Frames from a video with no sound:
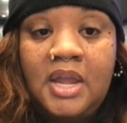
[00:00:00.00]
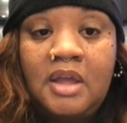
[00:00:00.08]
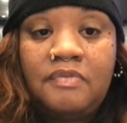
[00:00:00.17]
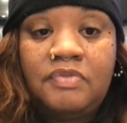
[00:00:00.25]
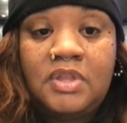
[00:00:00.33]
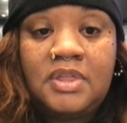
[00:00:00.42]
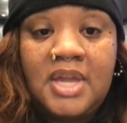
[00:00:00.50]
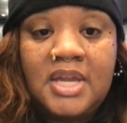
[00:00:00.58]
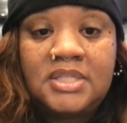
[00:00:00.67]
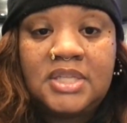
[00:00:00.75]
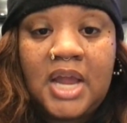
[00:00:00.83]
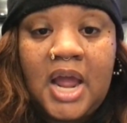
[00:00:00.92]
of the
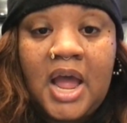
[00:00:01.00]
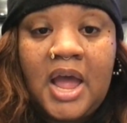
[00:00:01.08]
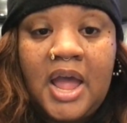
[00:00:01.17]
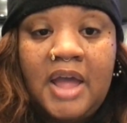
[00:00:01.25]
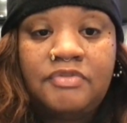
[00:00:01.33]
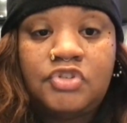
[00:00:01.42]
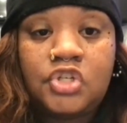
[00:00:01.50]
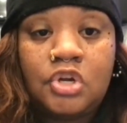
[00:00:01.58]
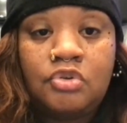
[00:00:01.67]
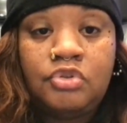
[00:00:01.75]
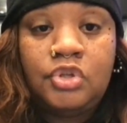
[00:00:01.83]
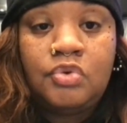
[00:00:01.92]
things that I have
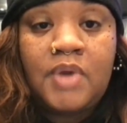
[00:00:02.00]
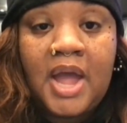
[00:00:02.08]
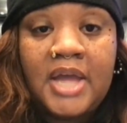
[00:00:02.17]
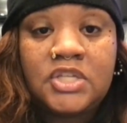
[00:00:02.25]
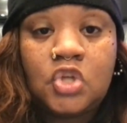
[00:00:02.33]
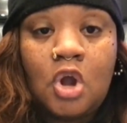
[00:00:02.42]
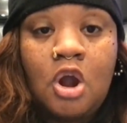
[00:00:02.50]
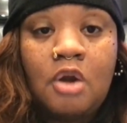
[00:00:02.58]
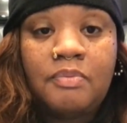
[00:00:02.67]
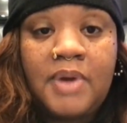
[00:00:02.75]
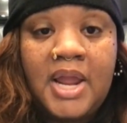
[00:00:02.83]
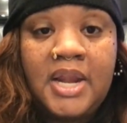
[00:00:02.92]
shown you guys
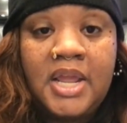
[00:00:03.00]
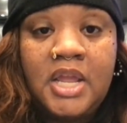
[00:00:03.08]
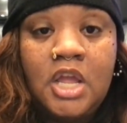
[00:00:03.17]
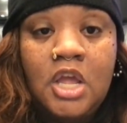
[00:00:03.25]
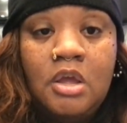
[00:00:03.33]
already,